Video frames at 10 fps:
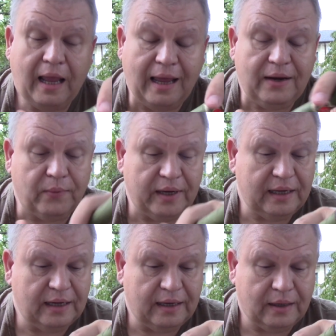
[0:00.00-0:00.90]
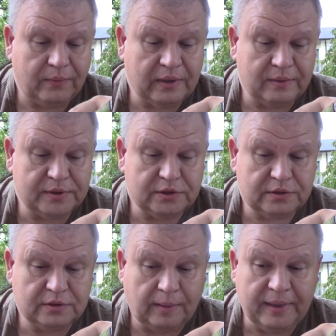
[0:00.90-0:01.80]
Anyway, uh, what I was
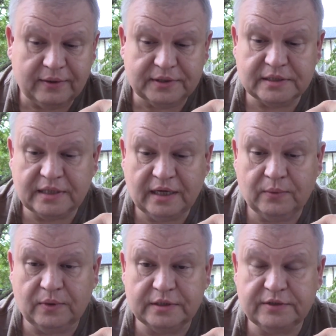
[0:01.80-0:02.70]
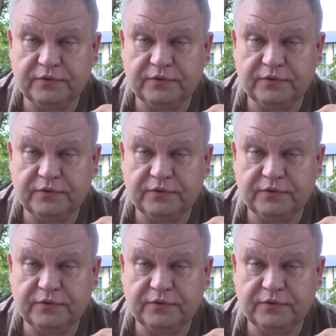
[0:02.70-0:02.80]
about to say was,